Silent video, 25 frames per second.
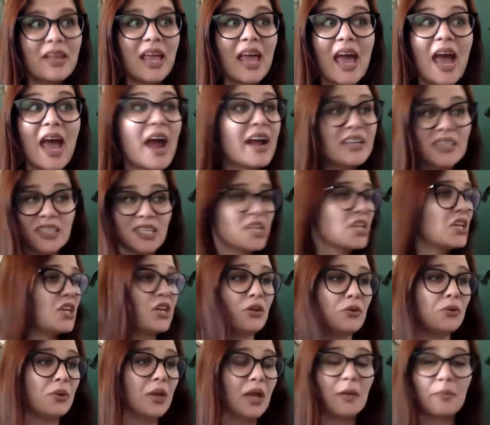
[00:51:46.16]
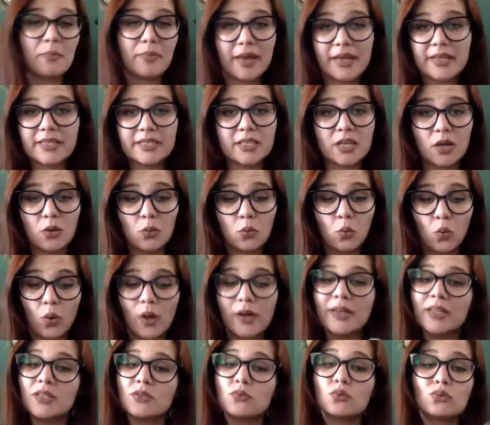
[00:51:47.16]
executing based on
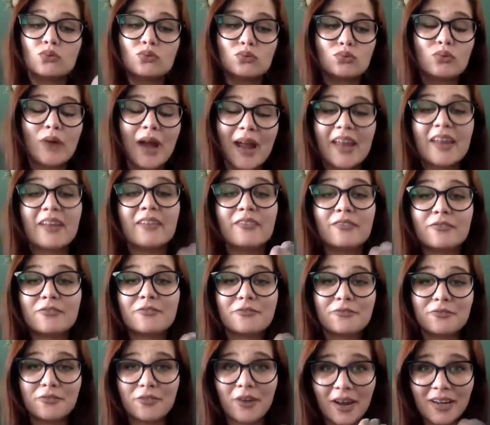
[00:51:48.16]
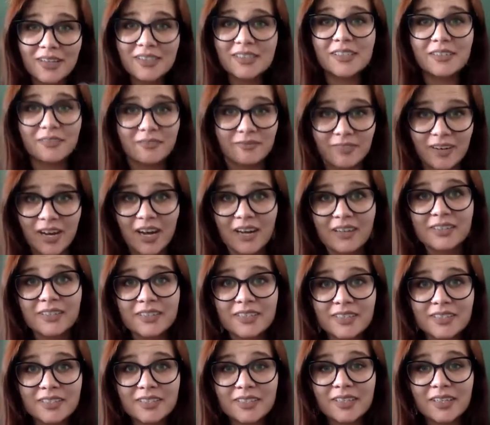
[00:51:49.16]
what is right in front of
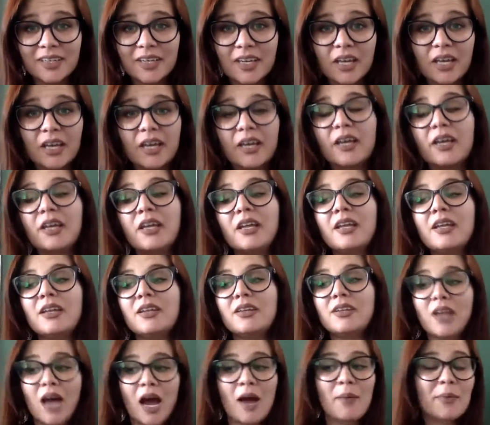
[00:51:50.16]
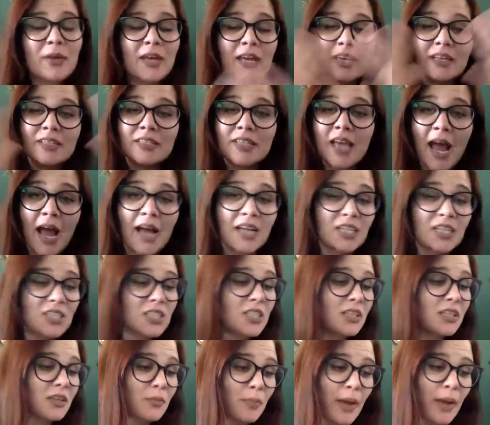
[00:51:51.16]
us, not being attached
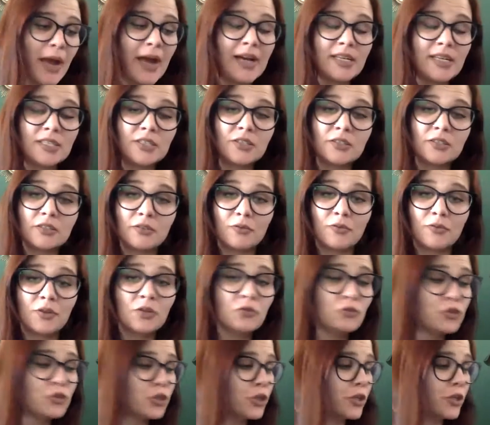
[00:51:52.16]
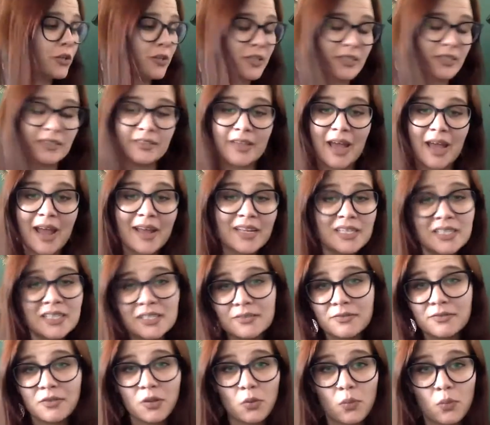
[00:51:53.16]
to the past or the future or the sides
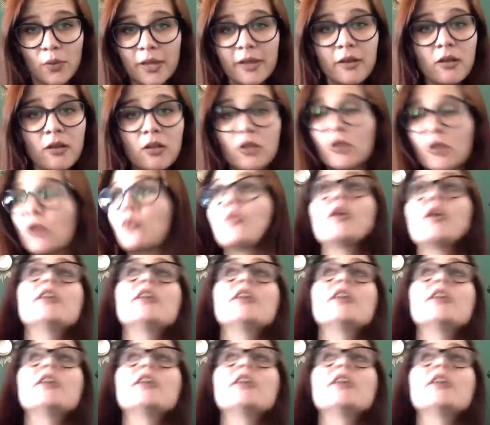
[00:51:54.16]
of the wheel or what